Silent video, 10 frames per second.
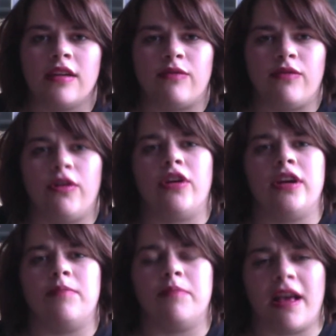
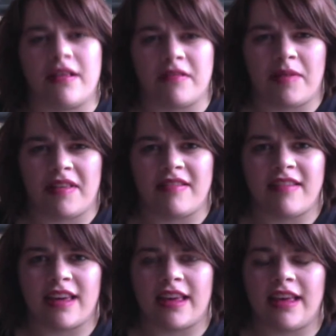very
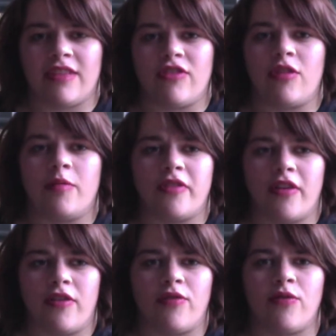pessimistic in terms
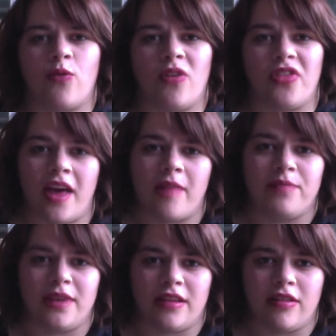of what that
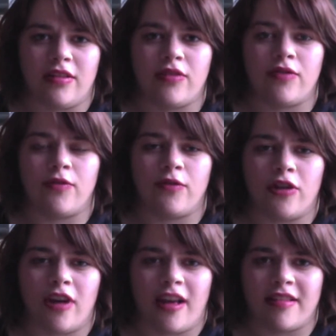means
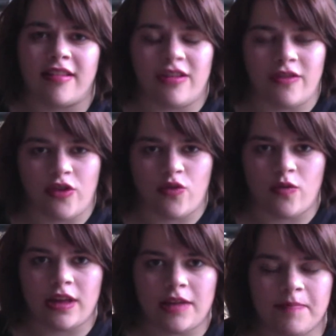for us
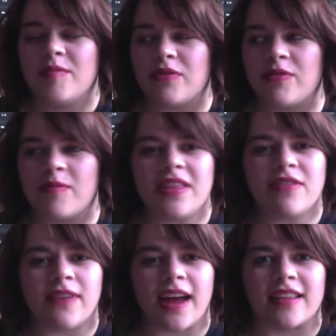individually. But for me,
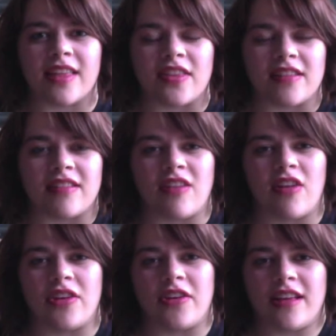the fact that this is
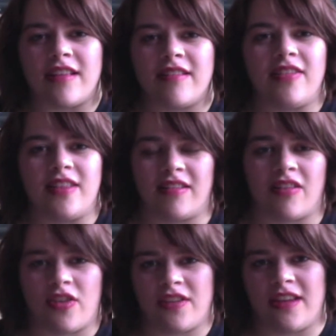all there is and this
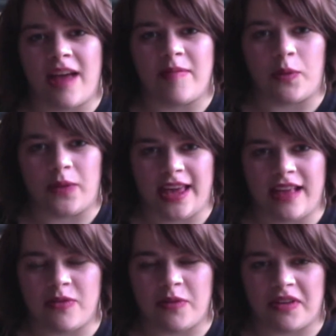is all the time that we
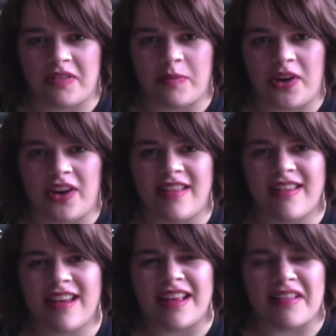get to experience
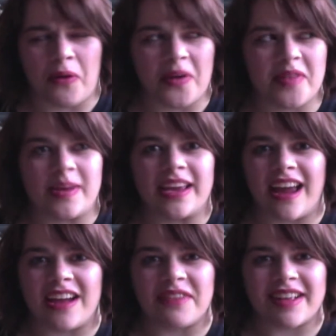it has always been
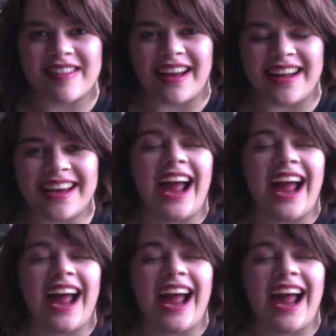kind of exciting.